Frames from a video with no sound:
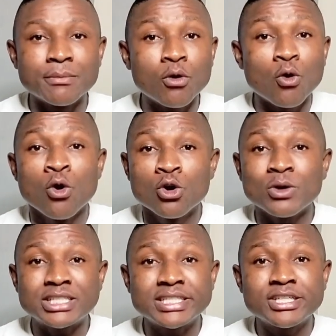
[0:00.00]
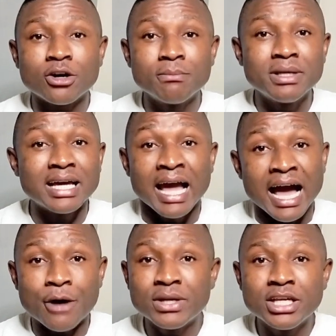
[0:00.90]
Oh, you are cheating on me.
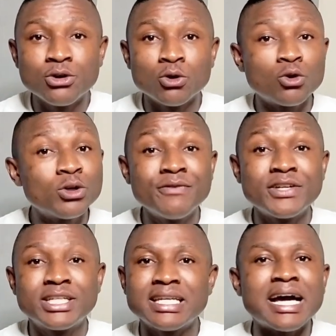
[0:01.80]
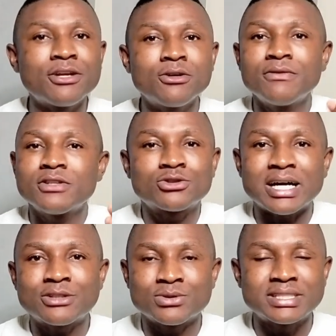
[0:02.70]
I really know. Don't even deny. Don't even
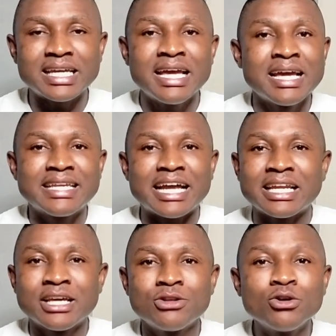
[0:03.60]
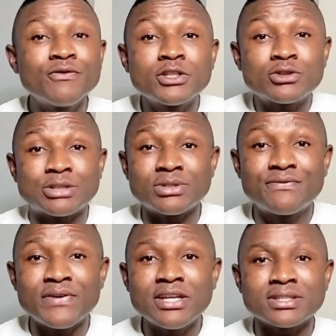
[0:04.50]
try to say that. Don't even try to
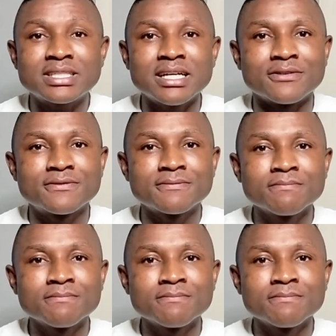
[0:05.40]
defend yourself.